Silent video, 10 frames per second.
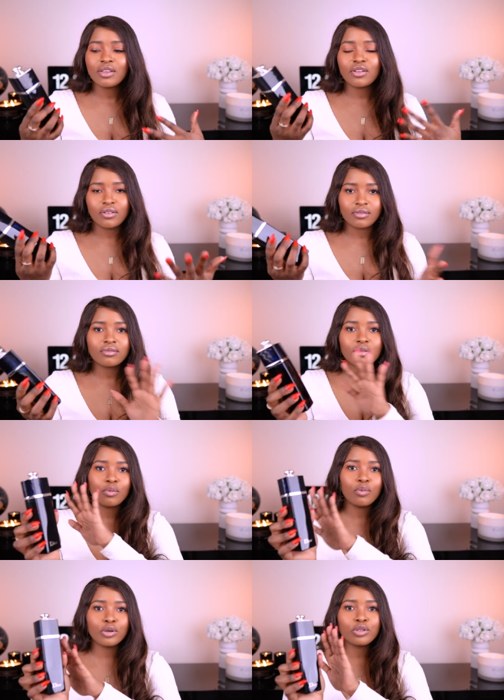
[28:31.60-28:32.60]
you know,
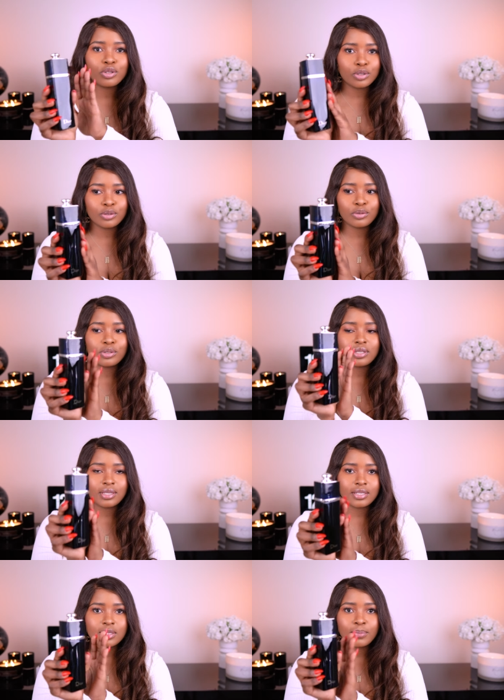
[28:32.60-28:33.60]
would suit
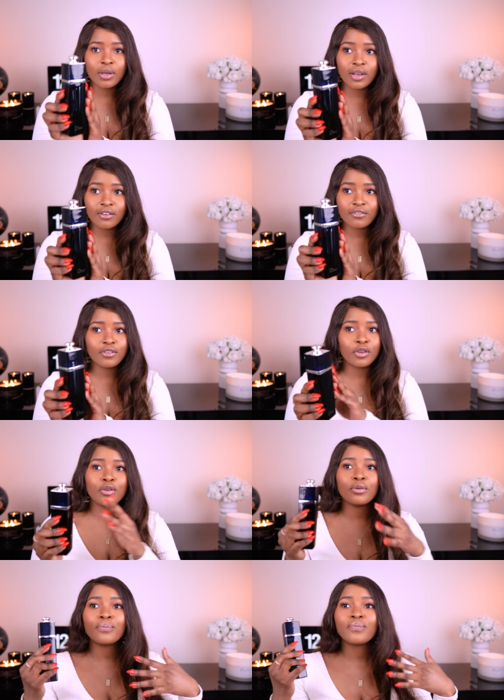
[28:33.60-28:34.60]
this
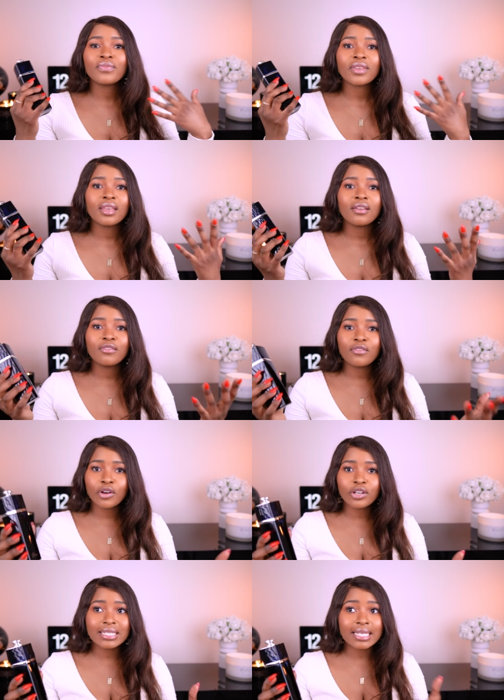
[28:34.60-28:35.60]
perfume
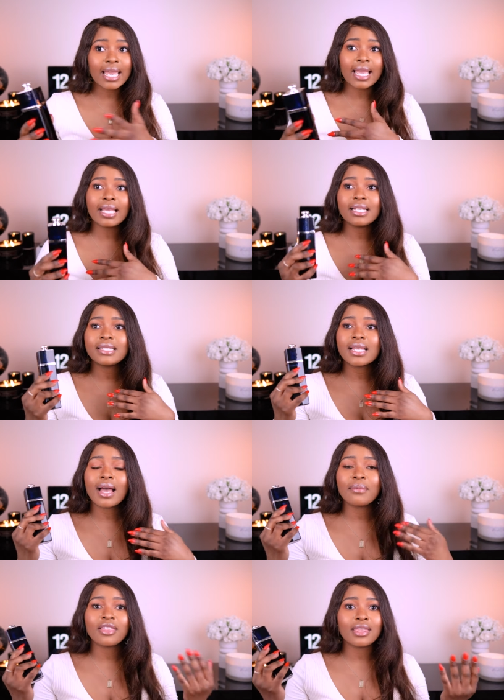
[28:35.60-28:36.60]
for a date.
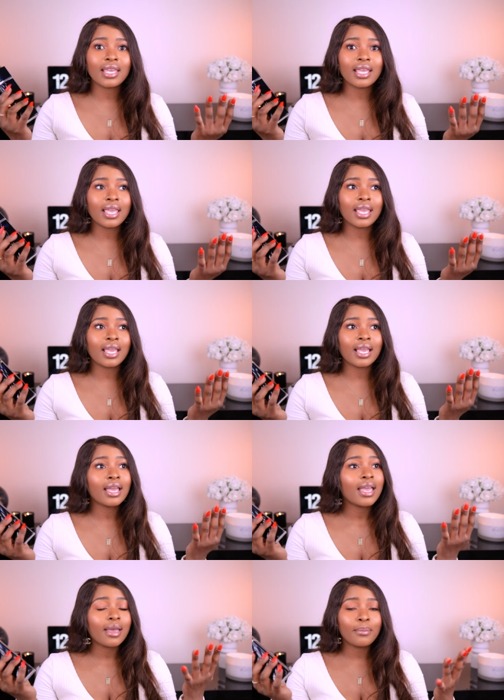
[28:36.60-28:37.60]
I'm
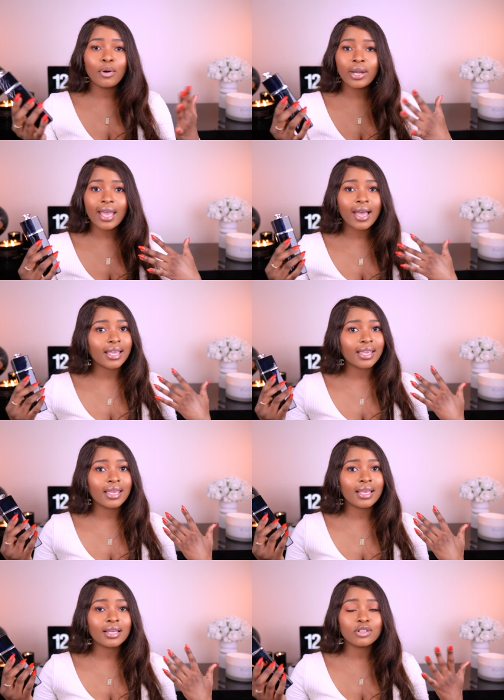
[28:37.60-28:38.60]
thinking a
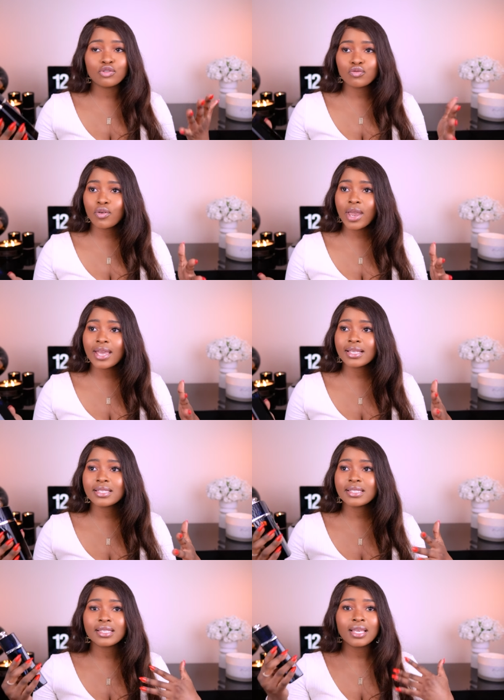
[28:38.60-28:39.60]
body-hugging
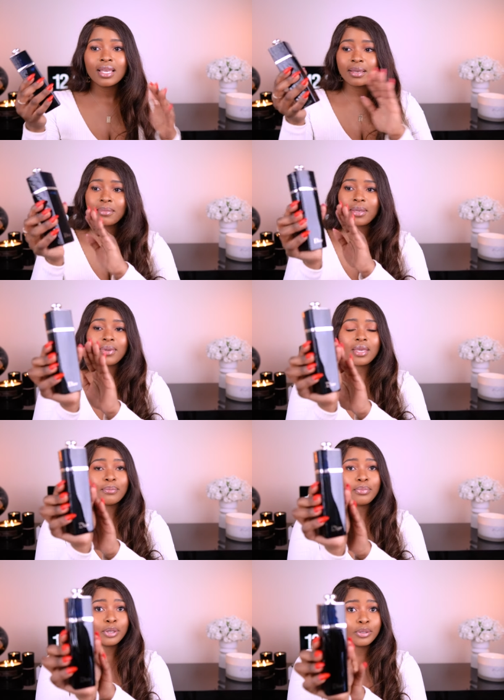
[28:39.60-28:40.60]
dress, maybe a
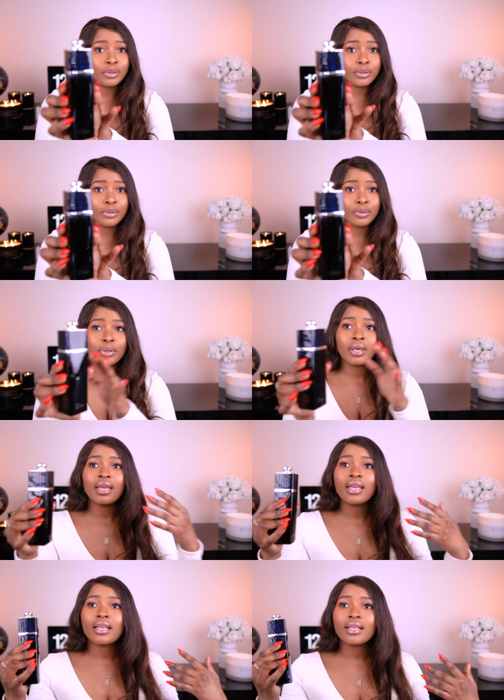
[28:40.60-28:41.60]
blue.
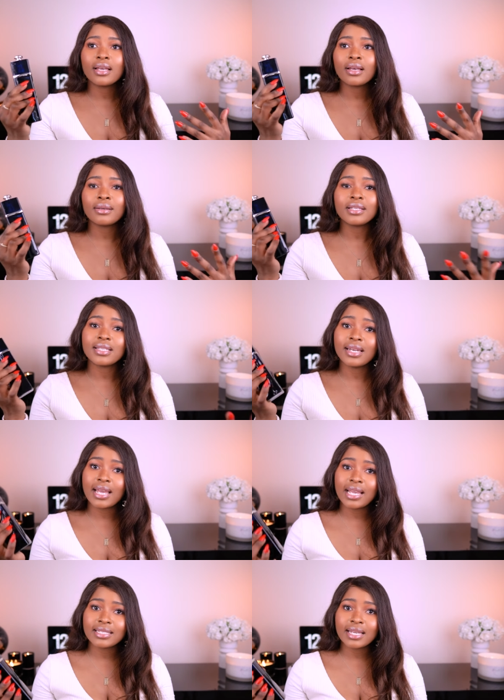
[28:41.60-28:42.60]
Uh, it's a
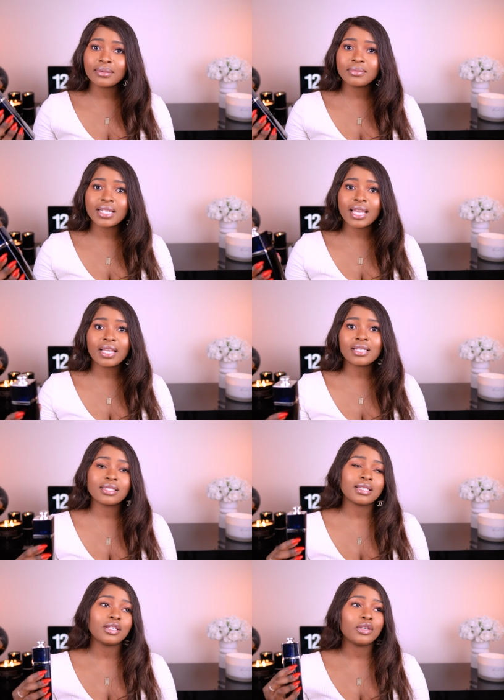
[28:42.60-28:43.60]
nighttime
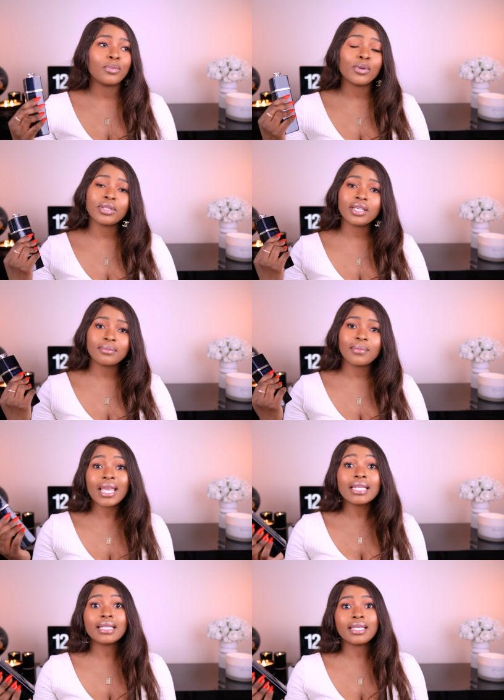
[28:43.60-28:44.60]
date. You're only,
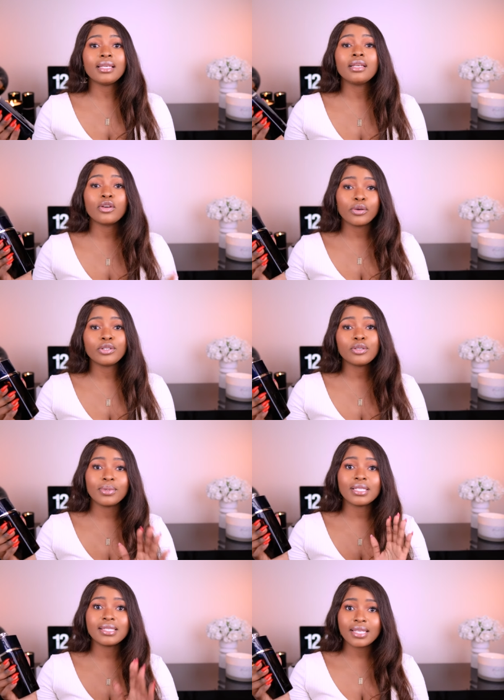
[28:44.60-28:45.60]
mainly going to
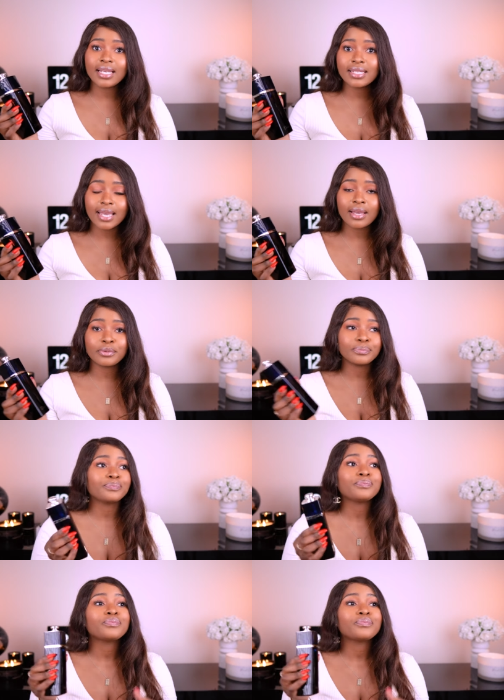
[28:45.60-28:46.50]
be sitting down,